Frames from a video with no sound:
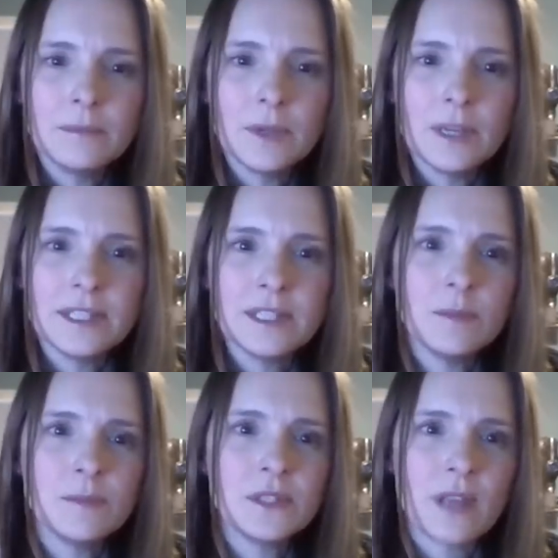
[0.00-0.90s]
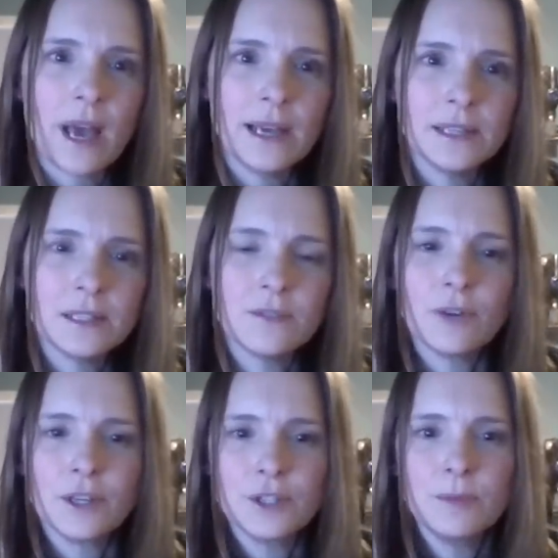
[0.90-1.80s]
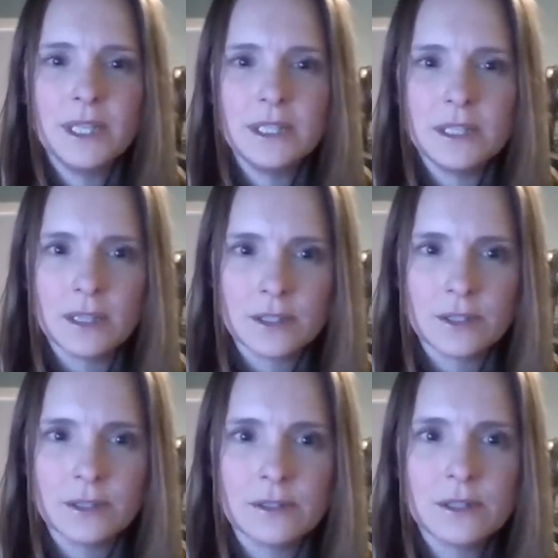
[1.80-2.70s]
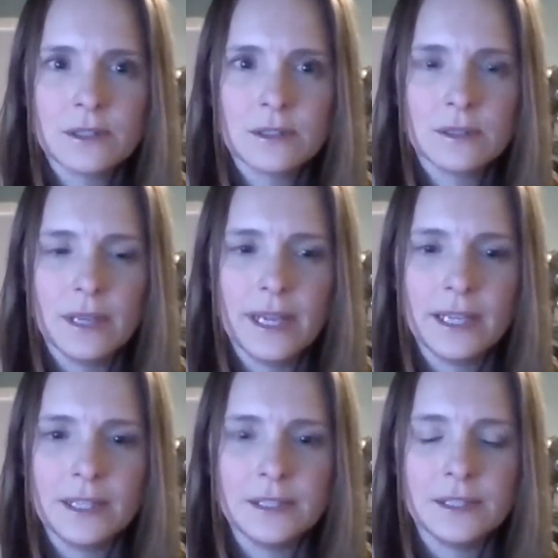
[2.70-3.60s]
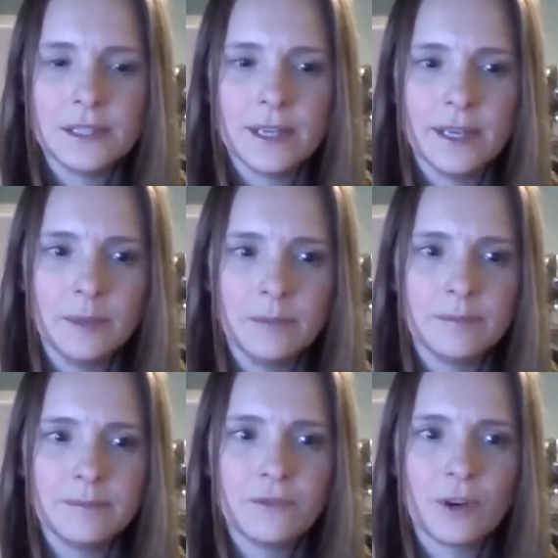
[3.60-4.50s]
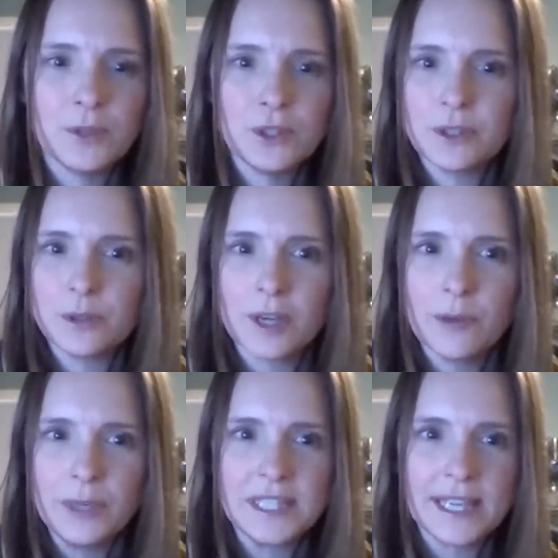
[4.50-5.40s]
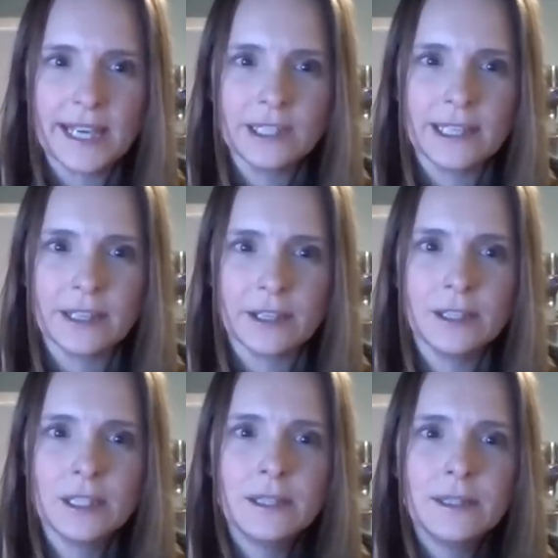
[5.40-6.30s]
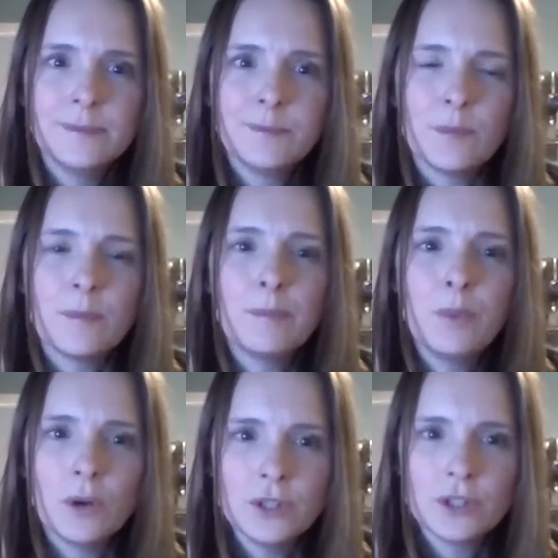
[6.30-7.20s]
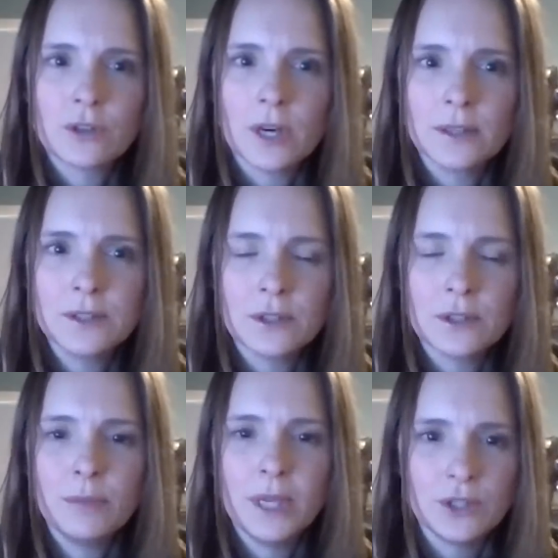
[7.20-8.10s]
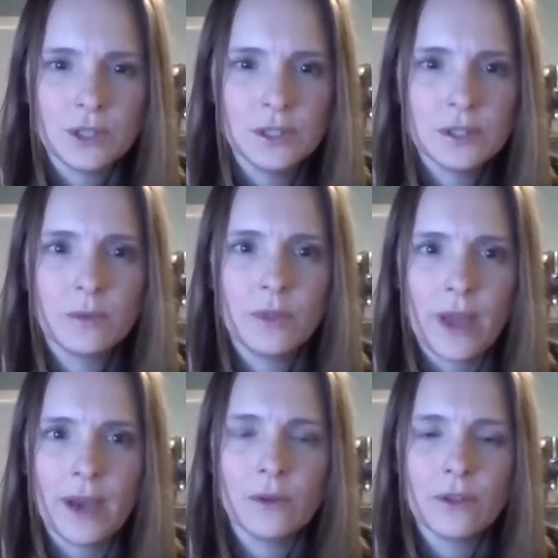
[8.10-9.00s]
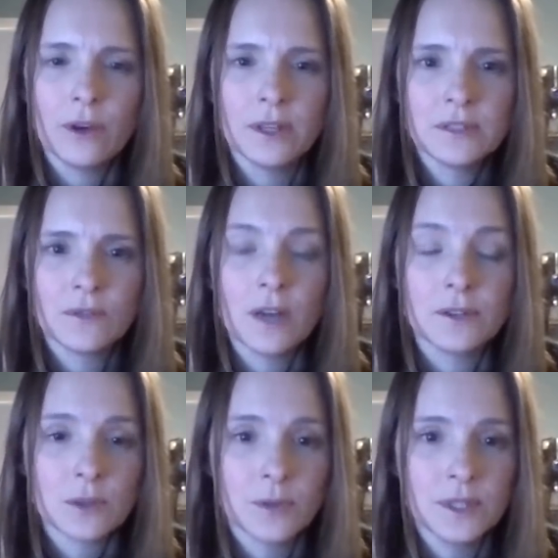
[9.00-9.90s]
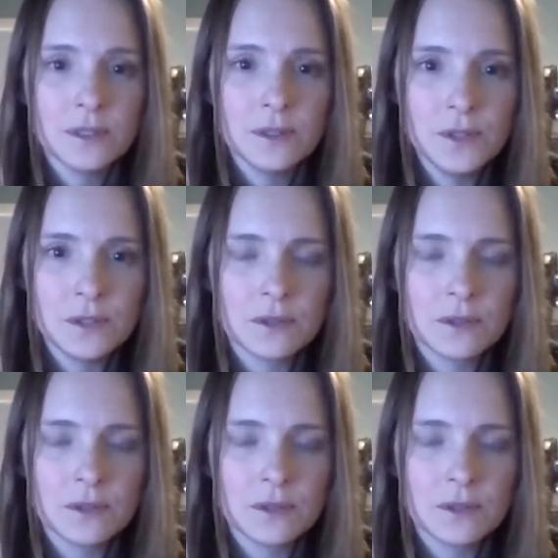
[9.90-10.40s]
It seems that far too many doctors and pharmaceutical companies out there push drugs on patients without thoughts of consequences.